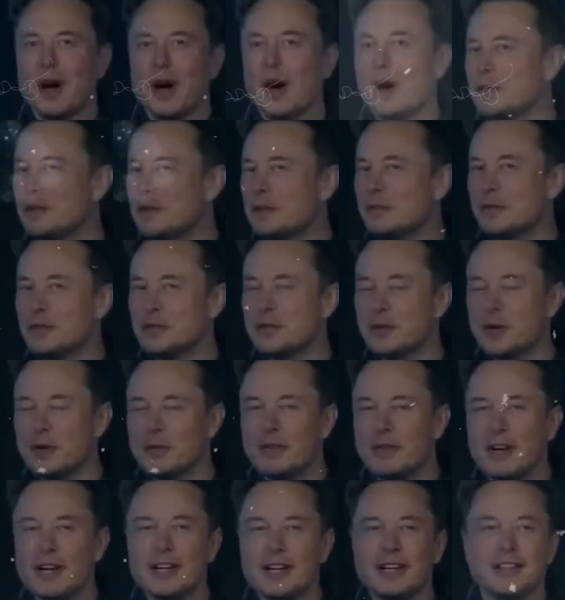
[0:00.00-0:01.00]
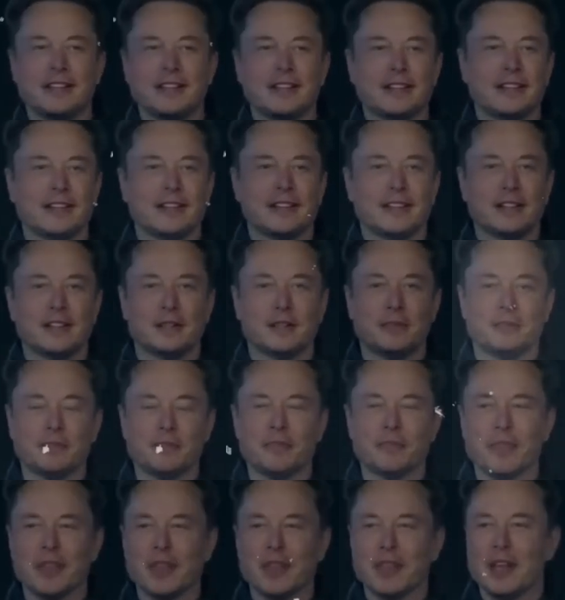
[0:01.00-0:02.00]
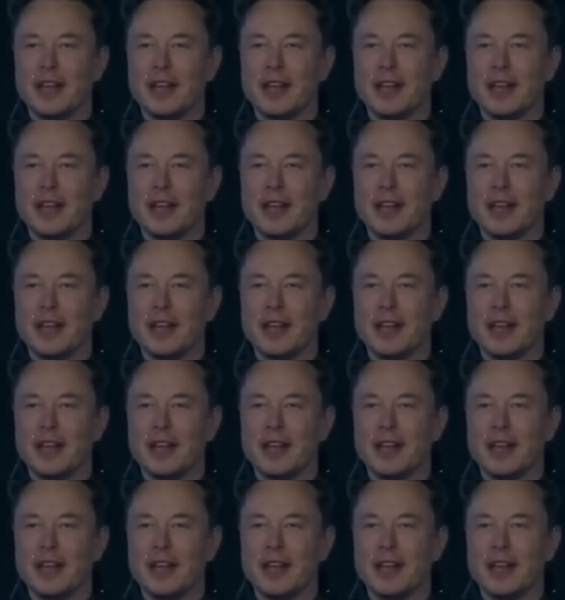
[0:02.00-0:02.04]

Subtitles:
to many celebrities around the world